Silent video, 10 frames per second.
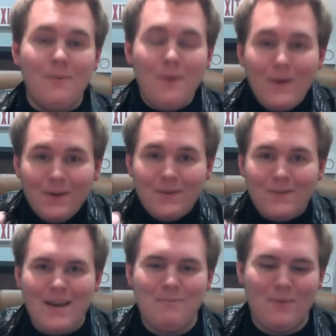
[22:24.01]
Woohoo!
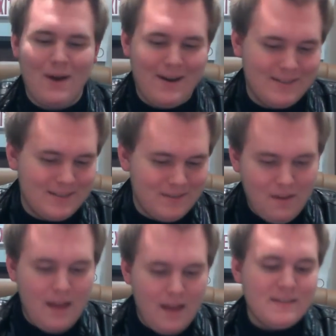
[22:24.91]
Vapewares.
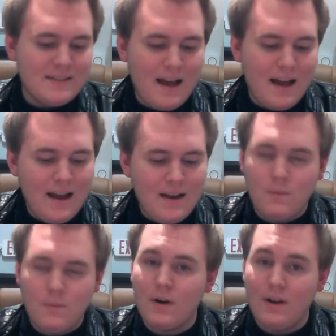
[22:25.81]
Design,
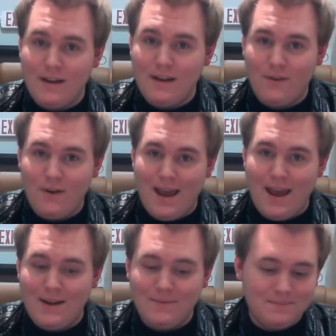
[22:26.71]
we're going to give her an
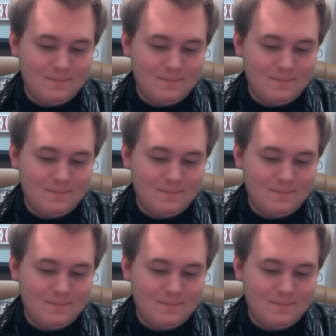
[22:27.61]
8.